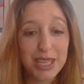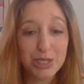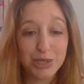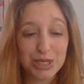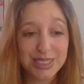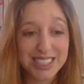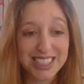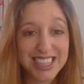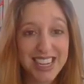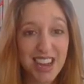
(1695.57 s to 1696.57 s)
make sure that you
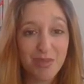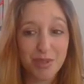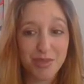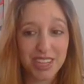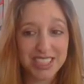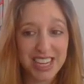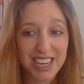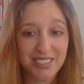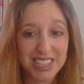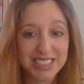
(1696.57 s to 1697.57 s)
sign in every Friday
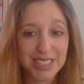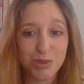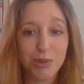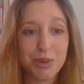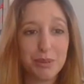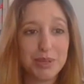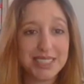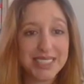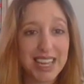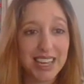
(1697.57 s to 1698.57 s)
and have a listen to what
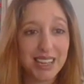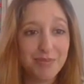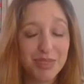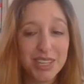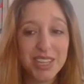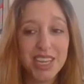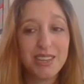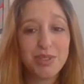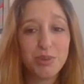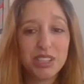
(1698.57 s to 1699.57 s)
people are saying.
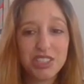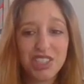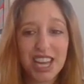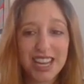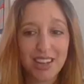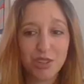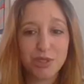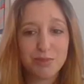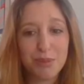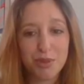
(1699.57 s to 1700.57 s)
And if you want to check out
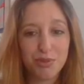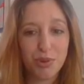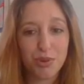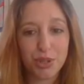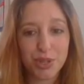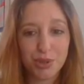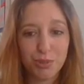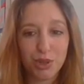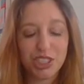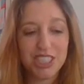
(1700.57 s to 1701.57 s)
who's been before, you
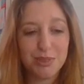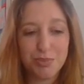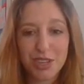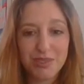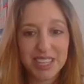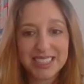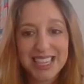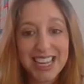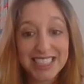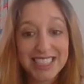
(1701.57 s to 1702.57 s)
can watch these previous
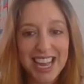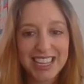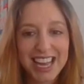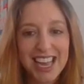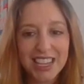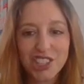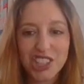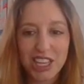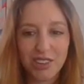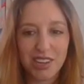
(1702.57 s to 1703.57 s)
hashtag
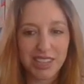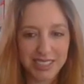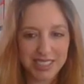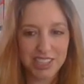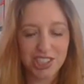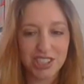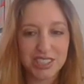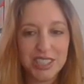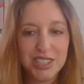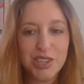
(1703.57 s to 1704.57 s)
KHTOnline
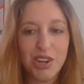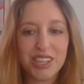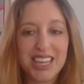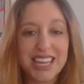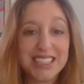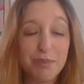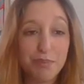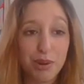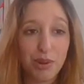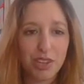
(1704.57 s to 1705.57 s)
sessions on the King's
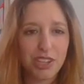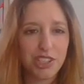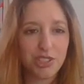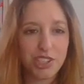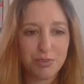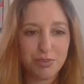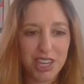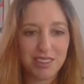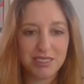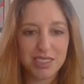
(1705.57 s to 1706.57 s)
Head blog and YouTube
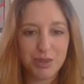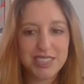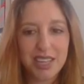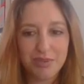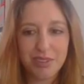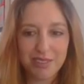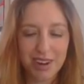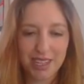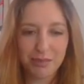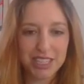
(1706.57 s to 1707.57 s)
channel. So I definitely
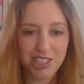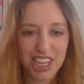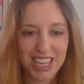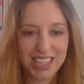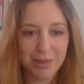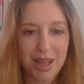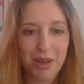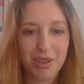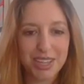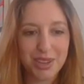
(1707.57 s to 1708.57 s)
recommend checking them
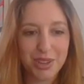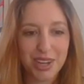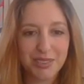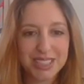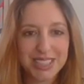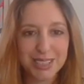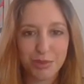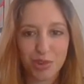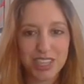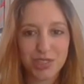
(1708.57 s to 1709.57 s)
out. I know that I've seen
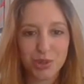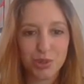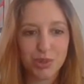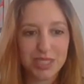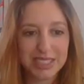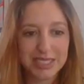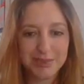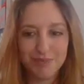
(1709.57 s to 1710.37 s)
some great talks.